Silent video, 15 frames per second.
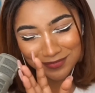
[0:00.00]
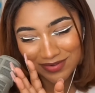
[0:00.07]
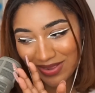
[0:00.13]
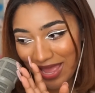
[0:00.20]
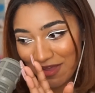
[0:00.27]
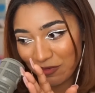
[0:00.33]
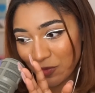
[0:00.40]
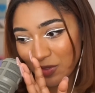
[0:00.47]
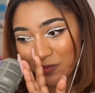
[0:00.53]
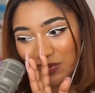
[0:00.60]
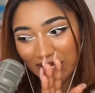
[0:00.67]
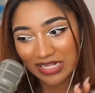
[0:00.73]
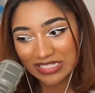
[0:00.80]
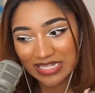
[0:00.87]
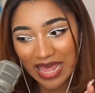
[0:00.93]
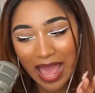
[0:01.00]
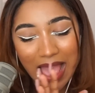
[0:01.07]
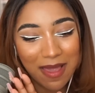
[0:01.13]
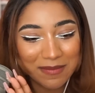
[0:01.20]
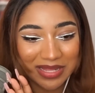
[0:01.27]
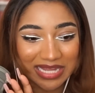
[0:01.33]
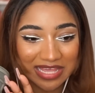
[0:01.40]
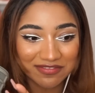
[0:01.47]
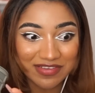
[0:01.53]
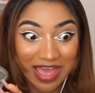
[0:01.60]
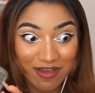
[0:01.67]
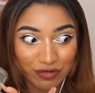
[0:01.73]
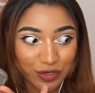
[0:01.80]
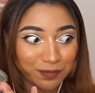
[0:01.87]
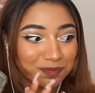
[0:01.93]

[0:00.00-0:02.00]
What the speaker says: Don't ever want to run into that in my life, ever.